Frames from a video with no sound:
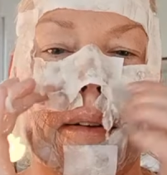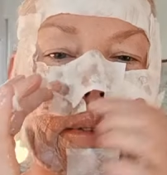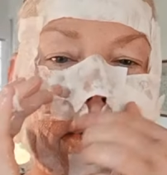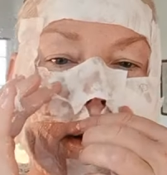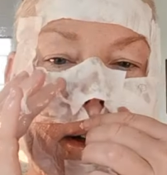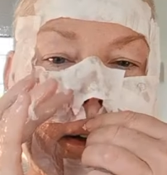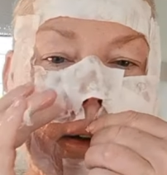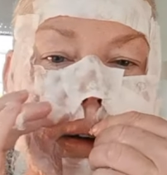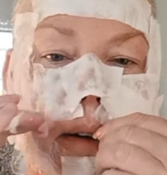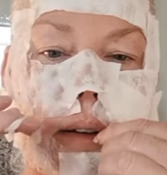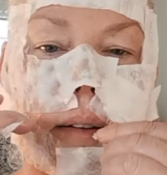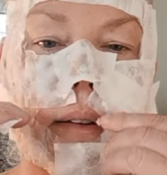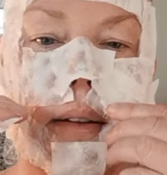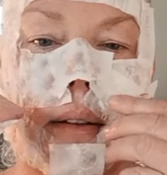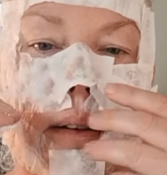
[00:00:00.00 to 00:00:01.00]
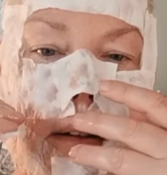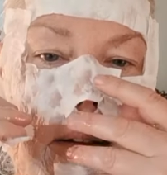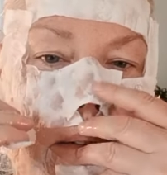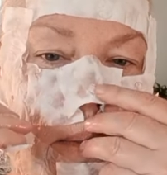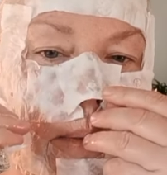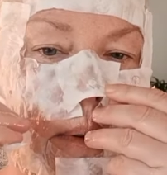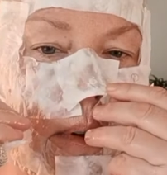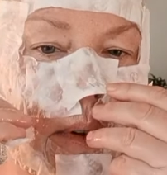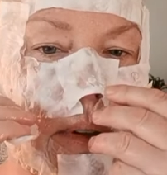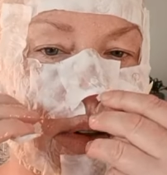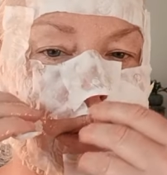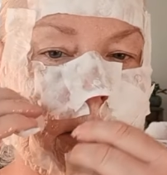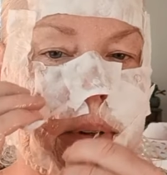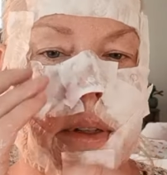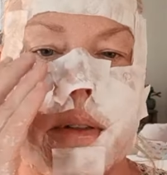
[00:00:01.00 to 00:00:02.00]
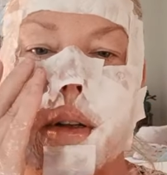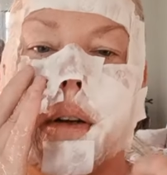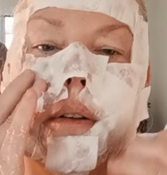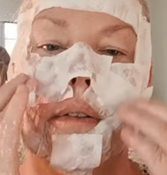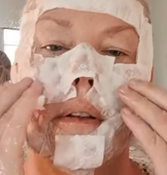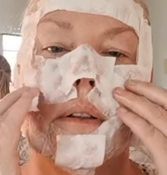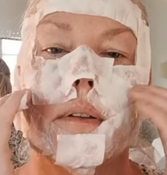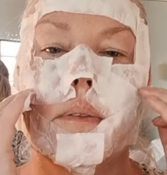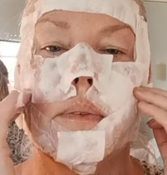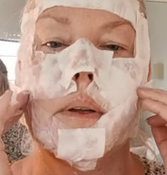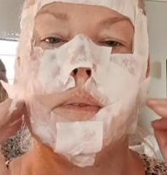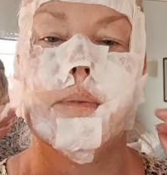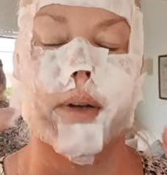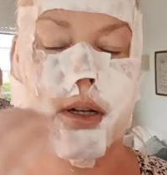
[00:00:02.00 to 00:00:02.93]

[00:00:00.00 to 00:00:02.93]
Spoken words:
my goodness, let's pull these bits off, that's a bit